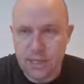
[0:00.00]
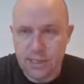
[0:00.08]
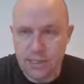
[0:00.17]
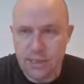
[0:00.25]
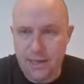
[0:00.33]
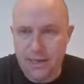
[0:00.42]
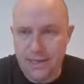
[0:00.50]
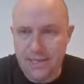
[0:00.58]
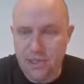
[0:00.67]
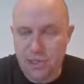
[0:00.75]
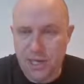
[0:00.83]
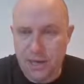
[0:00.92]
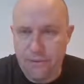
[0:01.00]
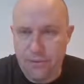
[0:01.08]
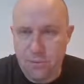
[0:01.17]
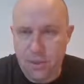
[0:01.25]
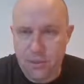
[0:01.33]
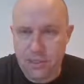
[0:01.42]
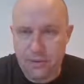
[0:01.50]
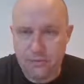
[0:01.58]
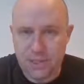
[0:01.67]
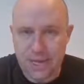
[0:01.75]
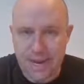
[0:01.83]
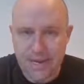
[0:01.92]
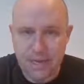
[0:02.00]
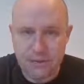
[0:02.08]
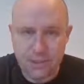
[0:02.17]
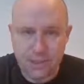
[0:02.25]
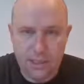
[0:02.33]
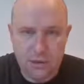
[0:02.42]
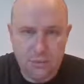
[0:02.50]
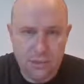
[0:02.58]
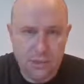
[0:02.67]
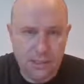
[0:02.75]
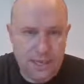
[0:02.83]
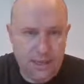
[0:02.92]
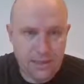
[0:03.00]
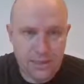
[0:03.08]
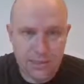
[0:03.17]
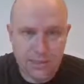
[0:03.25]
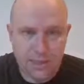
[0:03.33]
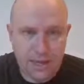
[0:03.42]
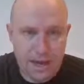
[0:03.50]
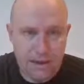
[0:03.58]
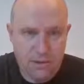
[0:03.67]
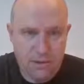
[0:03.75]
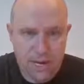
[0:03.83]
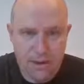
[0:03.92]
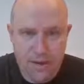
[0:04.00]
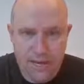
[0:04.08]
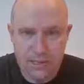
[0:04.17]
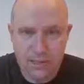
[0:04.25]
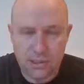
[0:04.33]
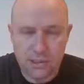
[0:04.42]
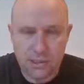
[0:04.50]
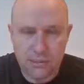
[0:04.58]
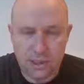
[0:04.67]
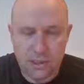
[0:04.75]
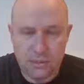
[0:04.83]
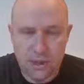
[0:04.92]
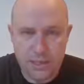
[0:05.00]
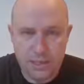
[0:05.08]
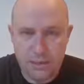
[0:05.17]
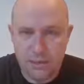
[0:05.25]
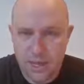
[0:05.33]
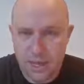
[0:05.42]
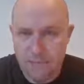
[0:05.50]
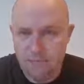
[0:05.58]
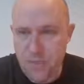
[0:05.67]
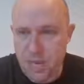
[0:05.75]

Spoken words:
Certainly at least check for positives and negative slopes, because that can certainly narrow down answers as well while you're looking.